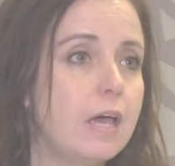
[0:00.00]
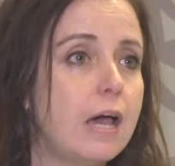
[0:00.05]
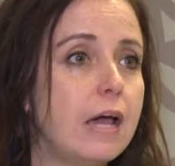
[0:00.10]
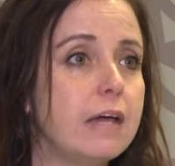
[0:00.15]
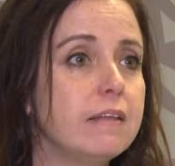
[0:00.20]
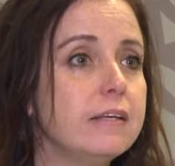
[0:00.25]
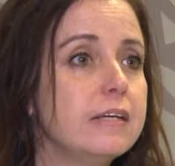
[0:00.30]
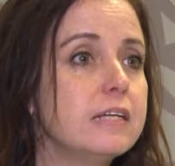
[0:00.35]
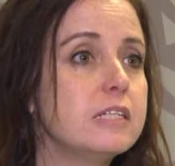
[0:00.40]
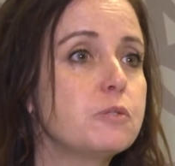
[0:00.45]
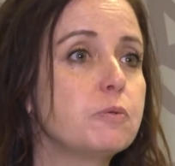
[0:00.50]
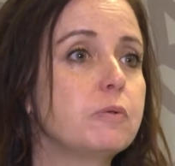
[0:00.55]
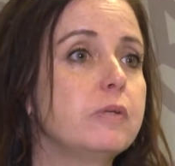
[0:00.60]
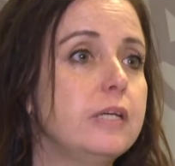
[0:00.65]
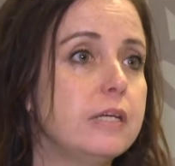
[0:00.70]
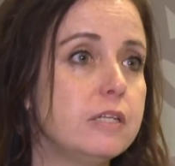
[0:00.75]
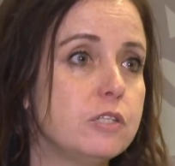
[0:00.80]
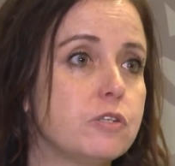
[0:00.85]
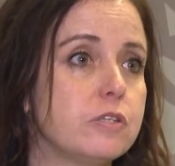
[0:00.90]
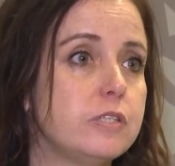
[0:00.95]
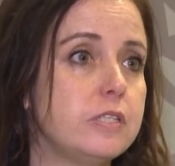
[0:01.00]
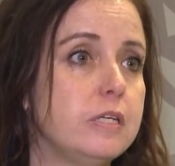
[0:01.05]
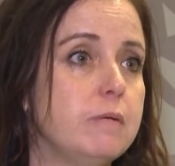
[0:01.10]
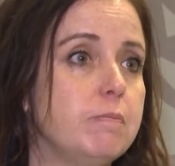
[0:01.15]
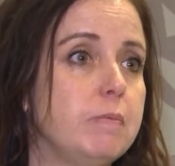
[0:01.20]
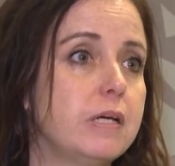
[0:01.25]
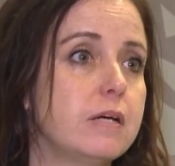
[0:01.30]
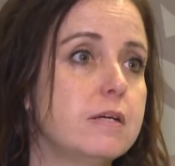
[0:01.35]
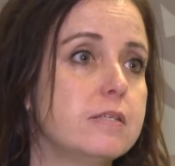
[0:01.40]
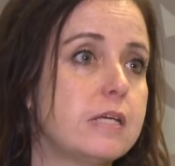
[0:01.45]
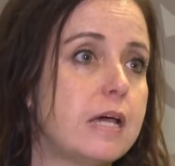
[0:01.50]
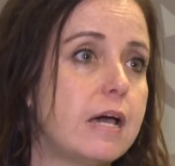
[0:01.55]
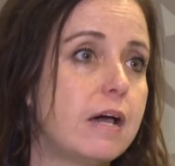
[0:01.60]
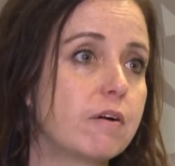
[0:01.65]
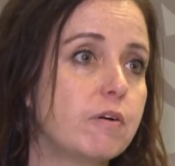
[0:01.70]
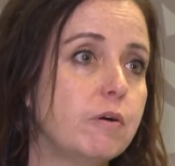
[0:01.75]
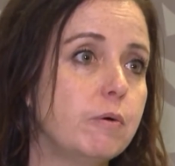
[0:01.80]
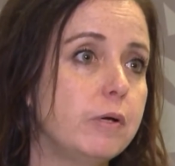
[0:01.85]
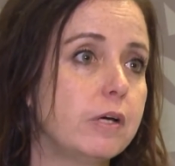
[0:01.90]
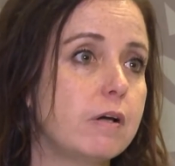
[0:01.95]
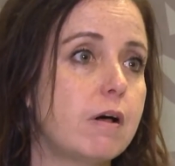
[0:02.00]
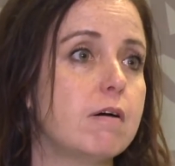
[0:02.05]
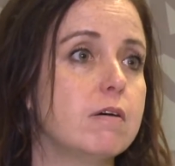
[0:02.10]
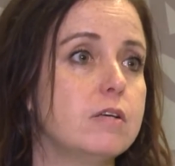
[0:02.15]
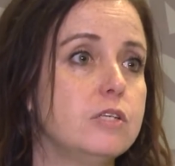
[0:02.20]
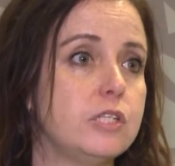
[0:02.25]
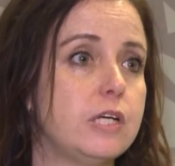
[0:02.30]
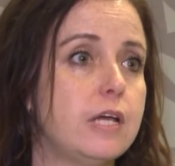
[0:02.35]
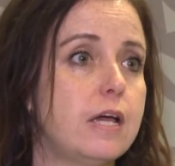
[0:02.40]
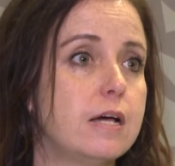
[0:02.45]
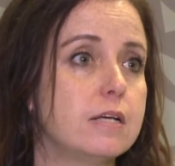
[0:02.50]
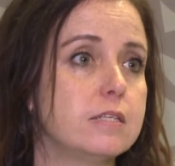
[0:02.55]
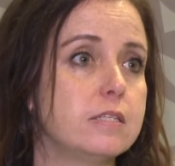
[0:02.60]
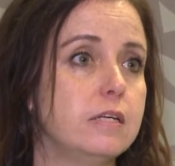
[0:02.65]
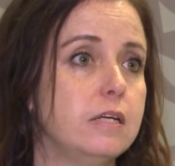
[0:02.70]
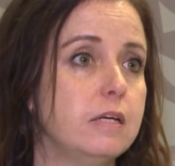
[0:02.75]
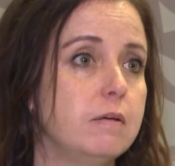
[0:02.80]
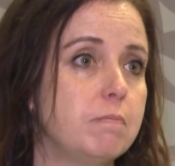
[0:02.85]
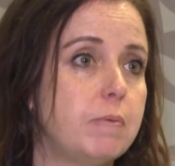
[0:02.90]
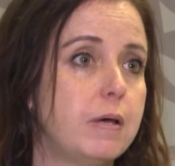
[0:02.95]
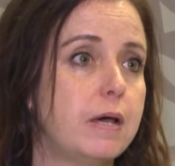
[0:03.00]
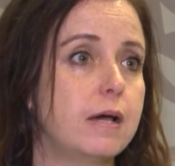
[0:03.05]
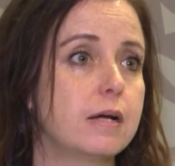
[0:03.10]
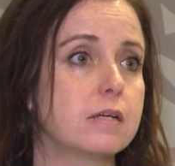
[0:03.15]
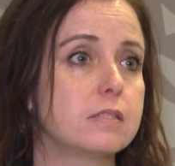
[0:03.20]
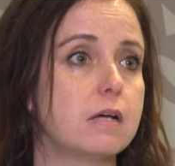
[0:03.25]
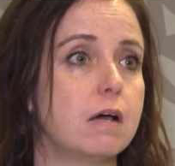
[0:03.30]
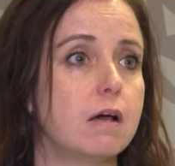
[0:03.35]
I think it's really interesting because agroecology has an impact